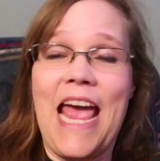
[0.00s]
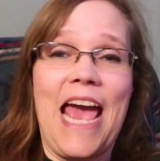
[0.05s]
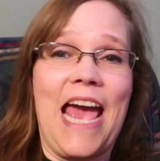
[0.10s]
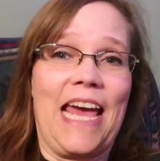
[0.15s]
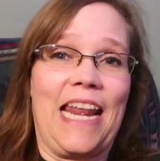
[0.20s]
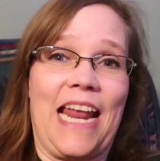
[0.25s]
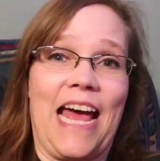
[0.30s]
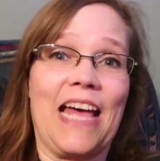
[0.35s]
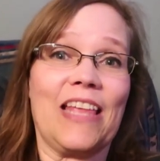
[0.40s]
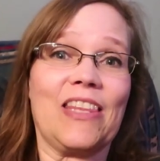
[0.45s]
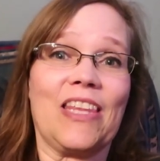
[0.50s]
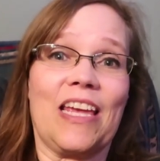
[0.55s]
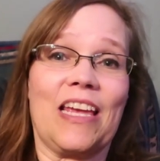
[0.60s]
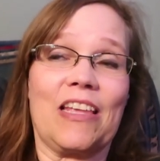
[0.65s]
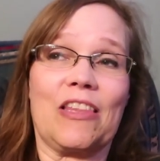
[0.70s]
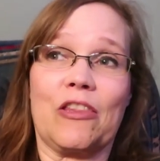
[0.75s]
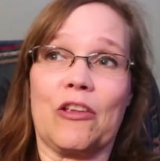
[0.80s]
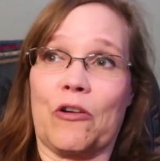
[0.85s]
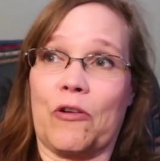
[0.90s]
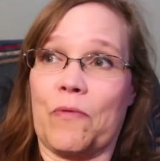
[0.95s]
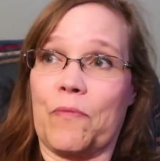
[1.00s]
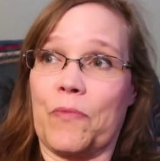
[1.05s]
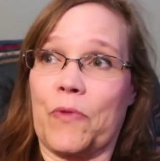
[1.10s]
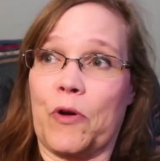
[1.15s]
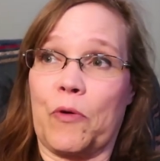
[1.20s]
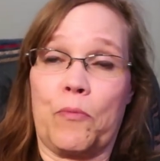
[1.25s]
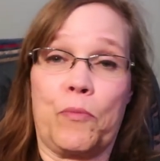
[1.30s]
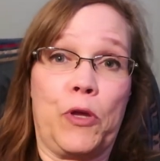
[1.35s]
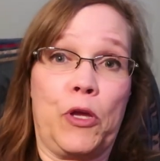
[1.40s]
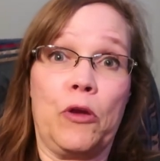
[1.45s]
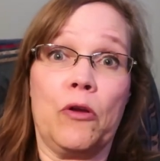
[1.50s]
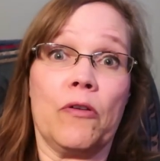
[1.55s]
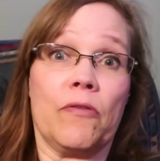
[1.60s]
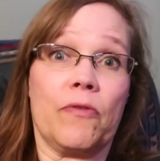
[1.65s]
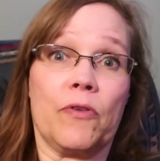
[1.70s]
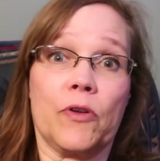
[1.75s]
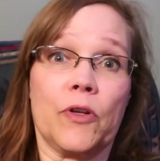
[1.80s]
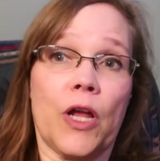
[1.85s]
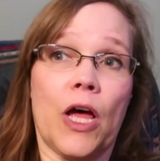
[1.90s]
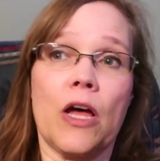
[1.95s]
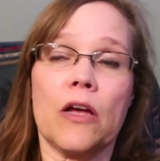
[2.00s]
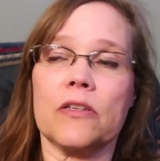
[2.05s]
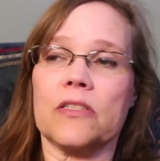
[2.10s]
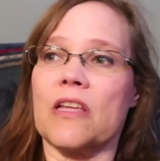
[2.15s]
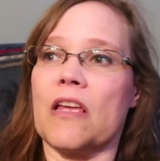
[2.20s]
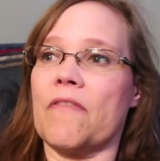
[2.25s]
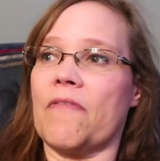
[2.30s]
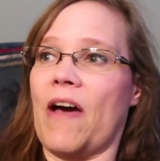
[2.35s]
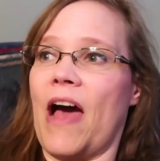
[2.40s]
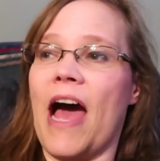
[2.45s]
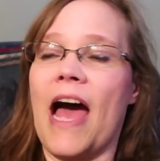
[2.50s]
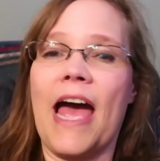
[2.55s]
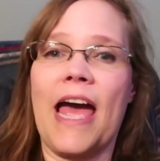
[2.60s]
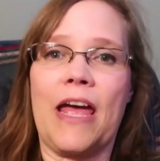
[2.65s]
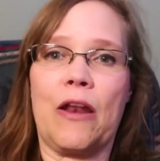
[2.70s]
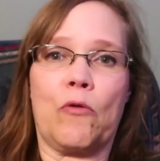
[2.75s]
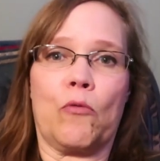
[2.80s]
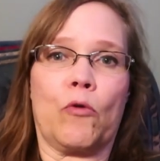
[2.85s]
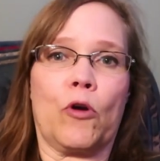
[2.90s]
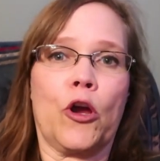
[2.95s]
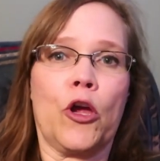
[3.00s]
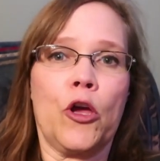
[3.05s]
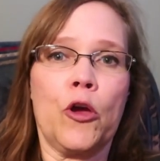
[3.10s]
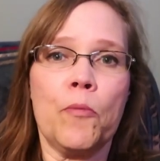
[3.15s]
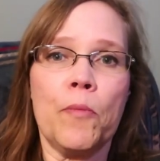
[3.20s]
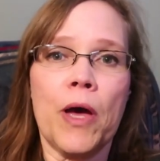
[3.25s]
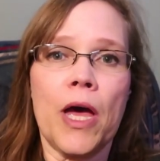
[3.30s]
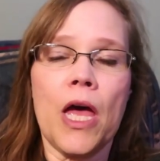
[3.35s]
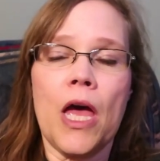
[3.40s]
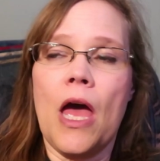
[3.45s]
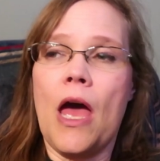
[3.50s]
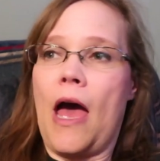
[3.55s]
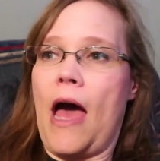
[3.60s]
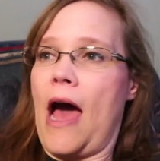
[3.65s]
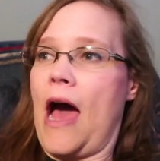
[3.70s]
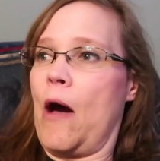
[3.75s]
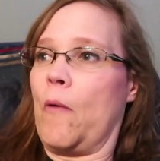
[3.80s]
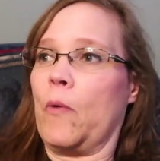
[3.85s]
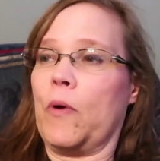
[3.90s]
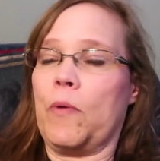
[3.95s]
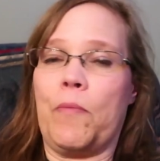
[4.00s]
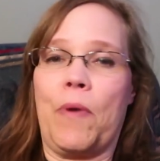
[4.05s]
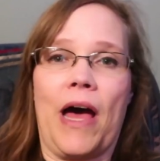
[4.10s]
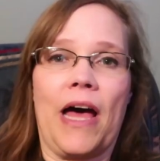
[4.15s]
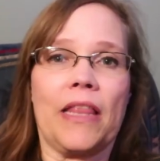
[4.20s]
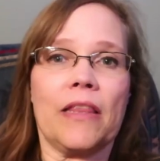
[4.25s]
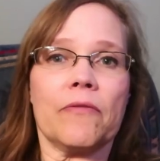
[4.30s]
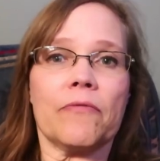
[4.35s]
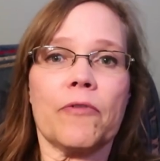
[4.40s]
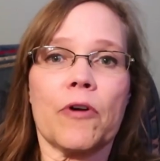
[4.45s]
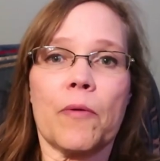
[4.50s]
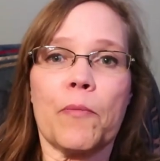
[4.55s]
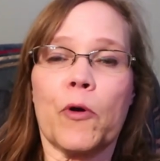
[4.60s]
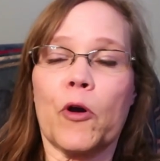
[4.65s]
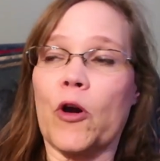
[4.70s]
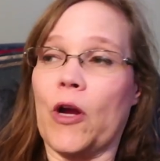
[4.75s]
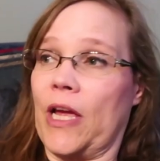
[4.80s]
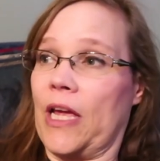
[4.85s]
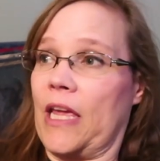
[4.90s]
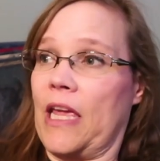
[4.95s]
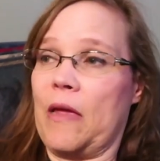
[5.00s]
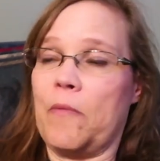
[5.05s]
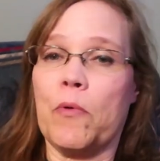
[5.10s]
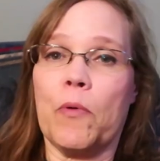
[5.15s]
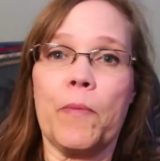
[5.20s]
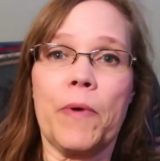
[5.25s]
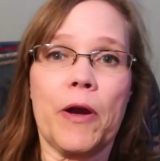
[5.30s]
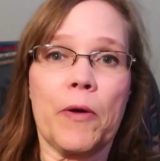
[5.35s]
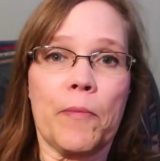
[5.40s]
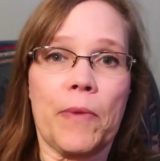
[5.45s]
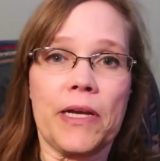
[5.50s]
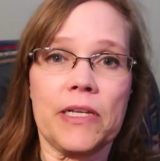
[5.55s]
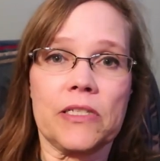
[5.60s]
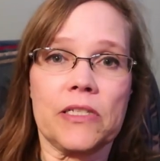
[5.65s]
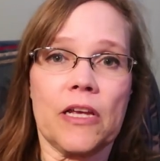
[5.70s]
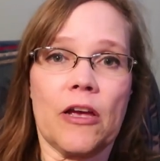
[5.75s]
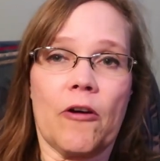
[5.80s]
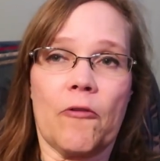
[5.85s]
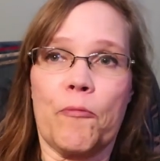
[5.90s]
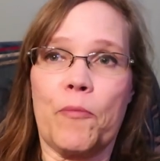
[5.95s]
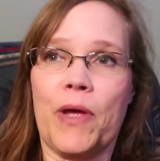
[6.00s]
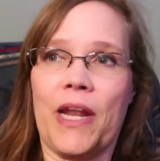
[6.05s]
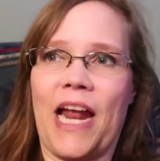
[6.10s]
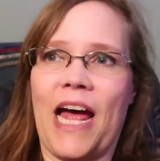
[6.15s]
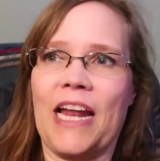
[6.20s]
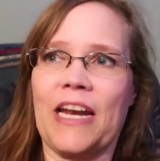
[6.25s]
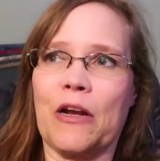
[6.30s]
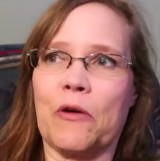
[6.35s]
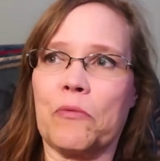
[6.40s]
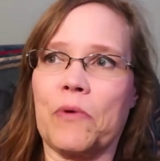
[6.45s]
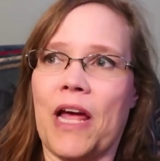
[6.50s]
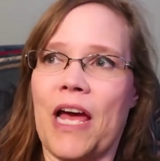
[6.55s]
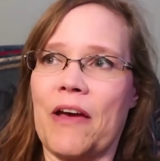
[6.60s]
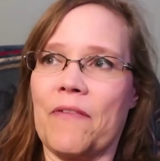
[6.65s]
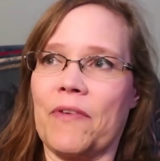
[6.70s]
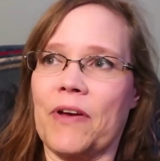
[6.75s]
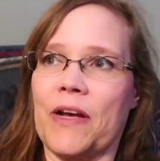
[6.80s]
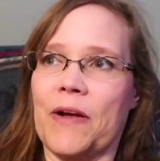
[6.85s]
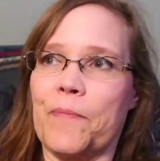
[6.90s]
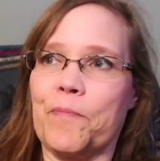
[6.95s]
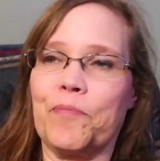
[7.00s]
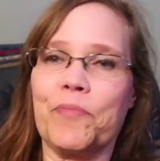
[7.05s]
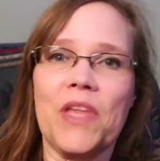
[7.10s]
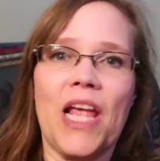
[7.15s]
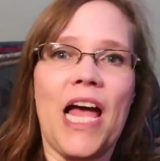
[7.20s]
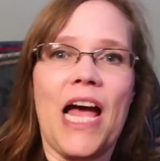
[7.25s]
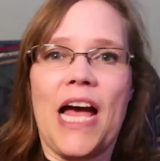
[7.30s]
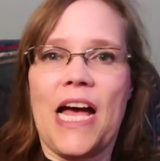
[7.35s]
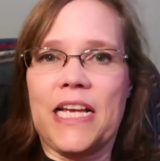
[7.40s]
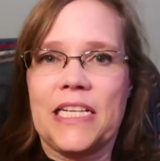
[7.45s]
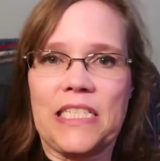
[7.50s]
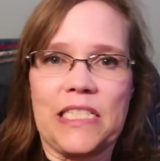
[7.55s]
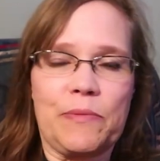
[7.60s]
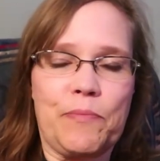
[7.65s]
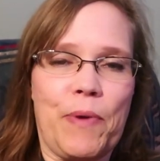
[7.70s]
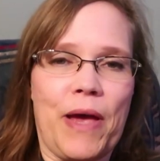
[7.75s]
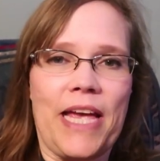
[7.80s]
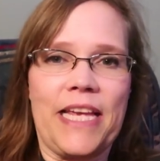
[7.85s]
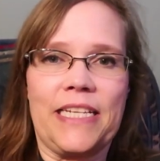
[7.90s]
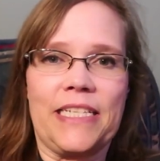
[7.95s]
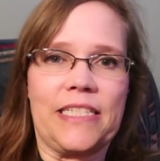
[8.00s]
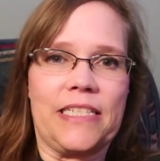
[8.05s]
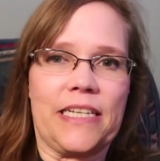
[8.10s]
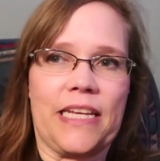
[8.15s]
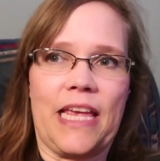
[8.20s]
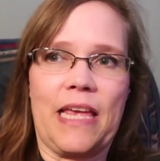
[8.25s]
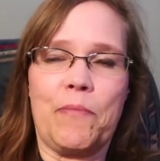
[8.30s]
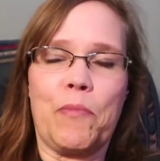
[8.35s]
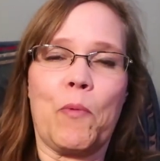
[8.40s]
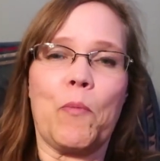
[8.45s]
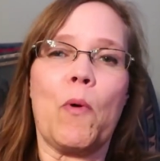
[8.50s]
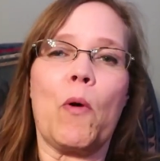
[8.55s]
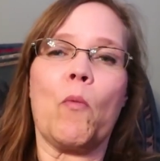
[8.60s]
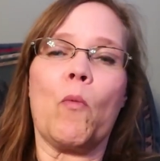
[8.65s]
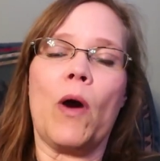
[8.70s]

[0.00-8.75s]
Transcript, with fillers: And I think they're, they're beautiful dolls. If I had room, I would buy them from her and keep them here myself. But I don't have a, a space to keep them.